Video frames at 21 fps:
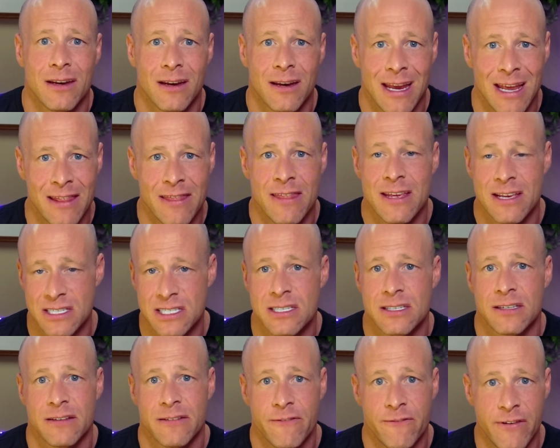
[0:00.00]
in this
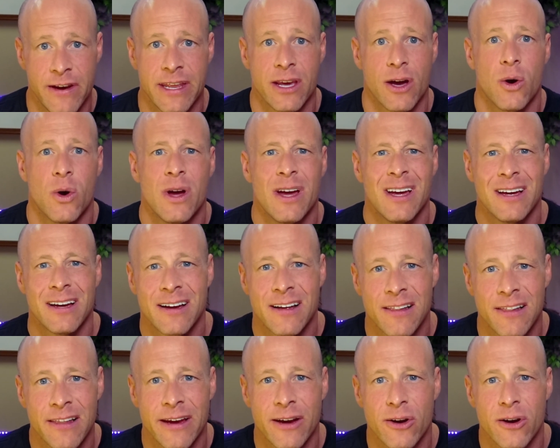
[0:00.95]
video.
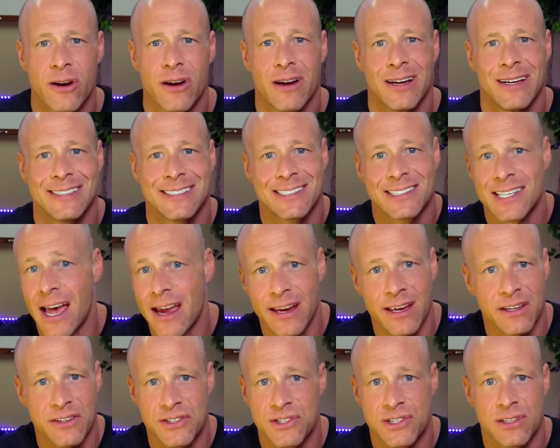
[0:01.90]
Clear
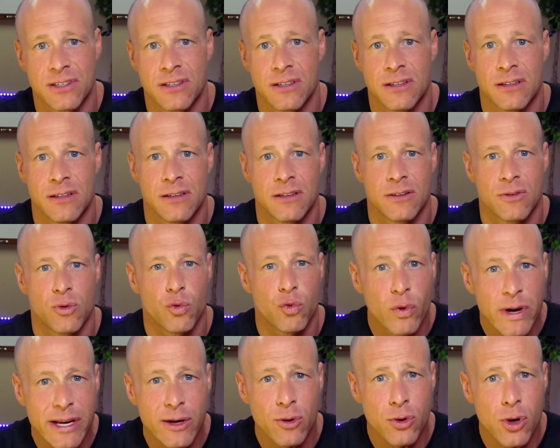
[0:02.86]
science,
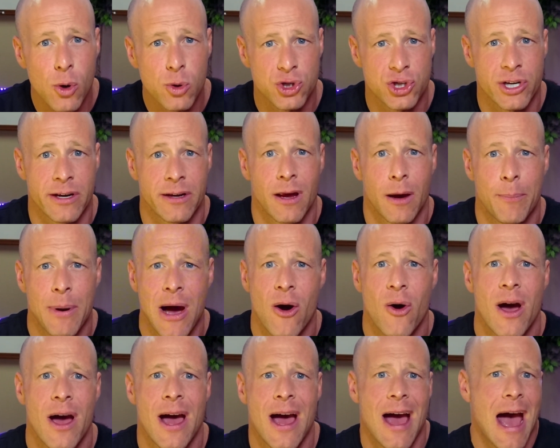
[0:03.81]
real notion
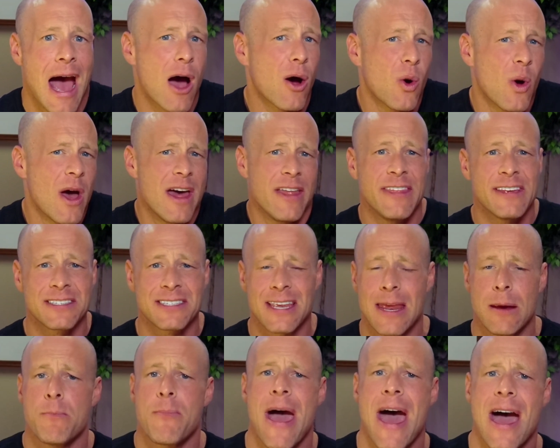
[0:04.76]
about how this
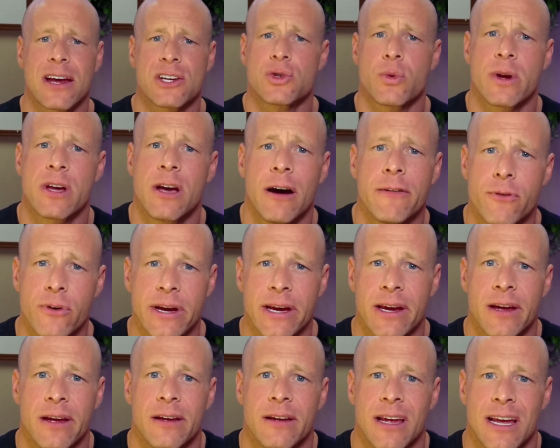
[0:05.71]
impacts recovery,
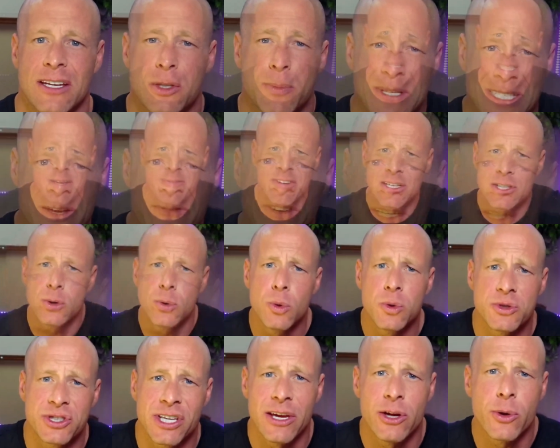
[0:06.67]
and specific
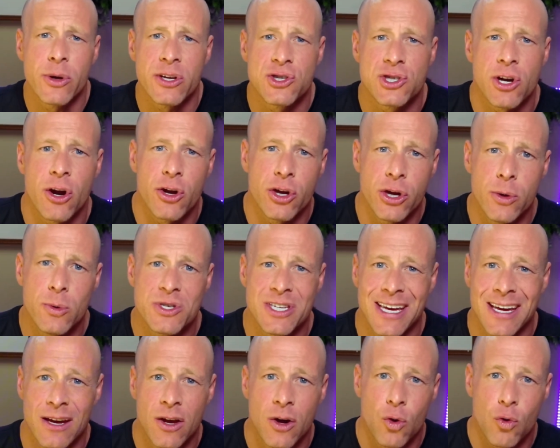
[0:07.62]
tools that you can start
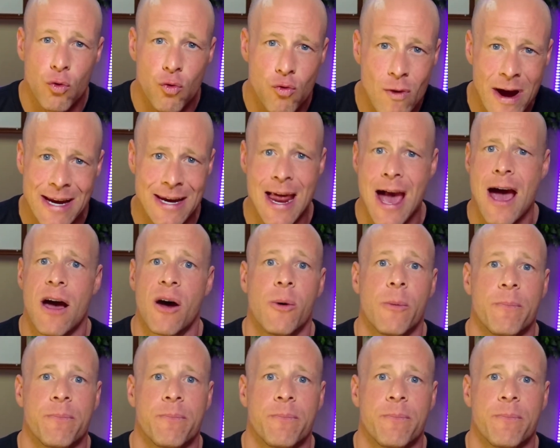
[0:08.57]
using right now.